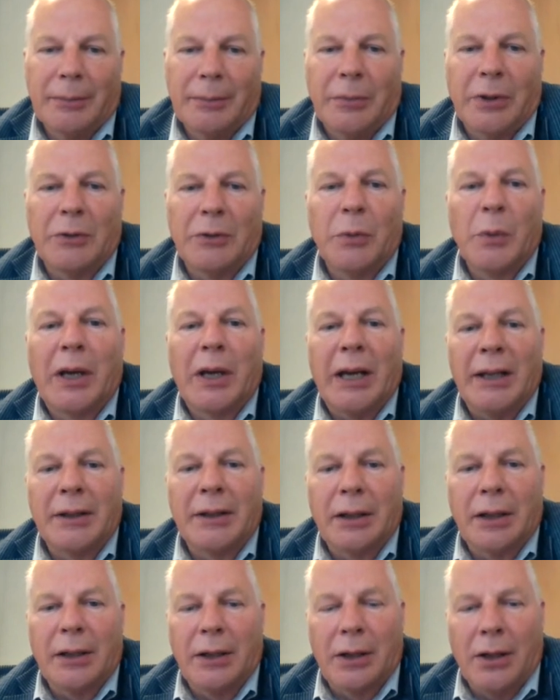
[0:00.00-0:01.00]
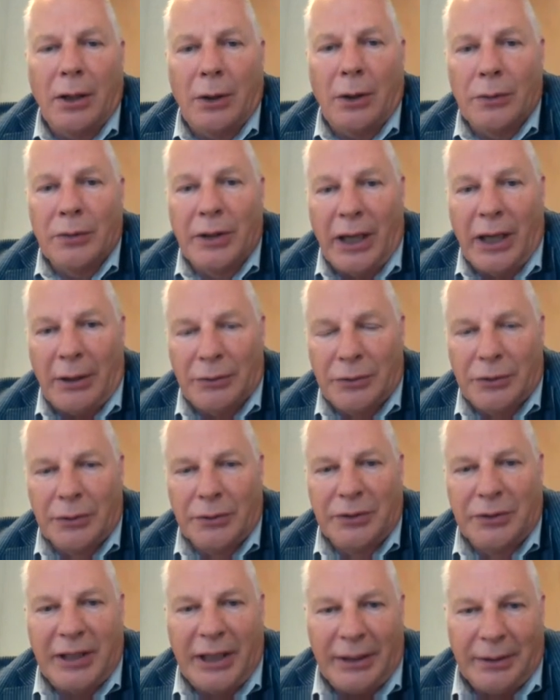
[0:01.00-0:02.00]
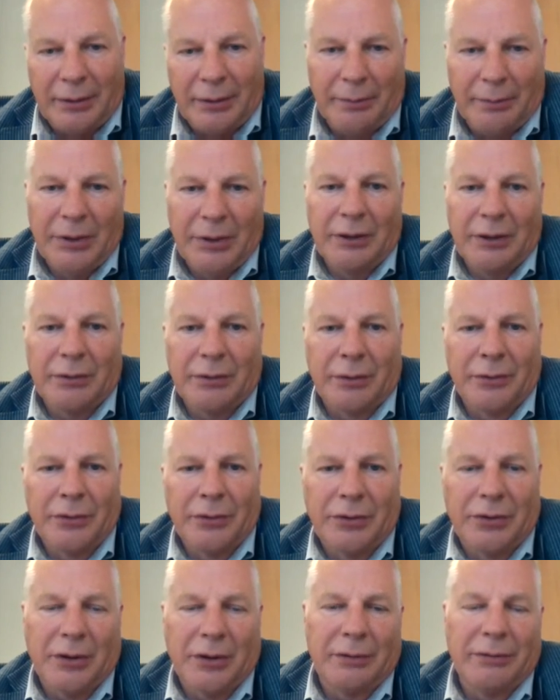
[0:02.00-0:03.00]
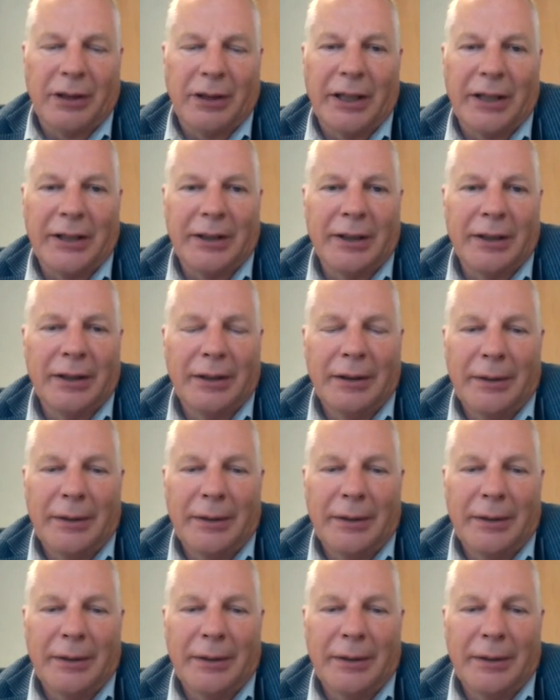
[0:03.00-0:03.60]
but we can go down to 10 microns of layer